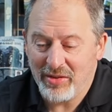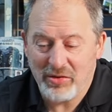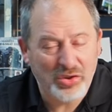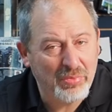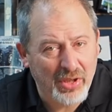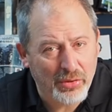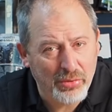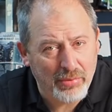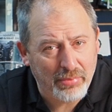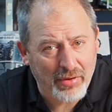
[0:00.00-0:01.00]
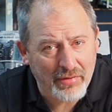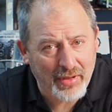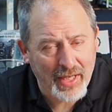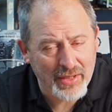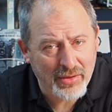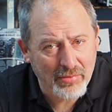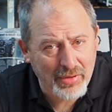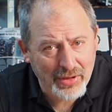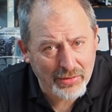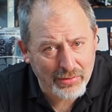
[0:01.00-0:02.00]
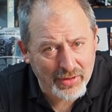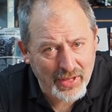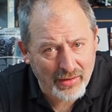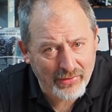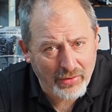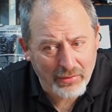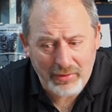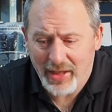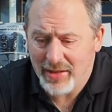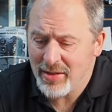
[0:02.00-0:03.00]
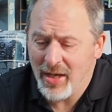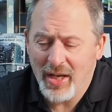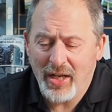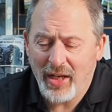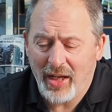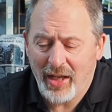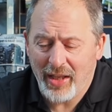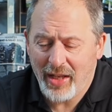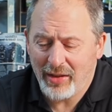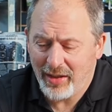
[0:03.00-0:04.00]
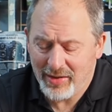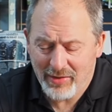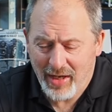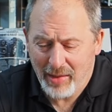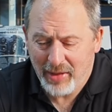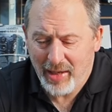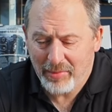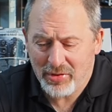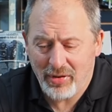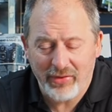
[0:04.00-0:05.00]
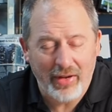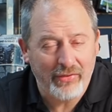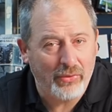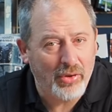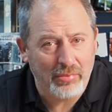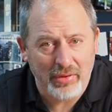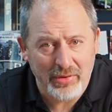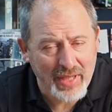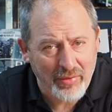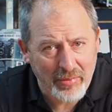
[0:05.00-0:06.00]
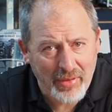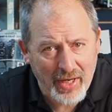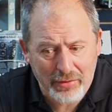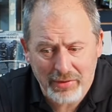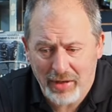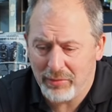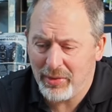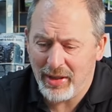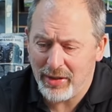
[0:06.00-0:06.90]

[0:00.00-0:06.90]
could be a cool portrait lens, could be a cool telephoto lens. Uh, that nice ap aperture of f4 blurs out the background, really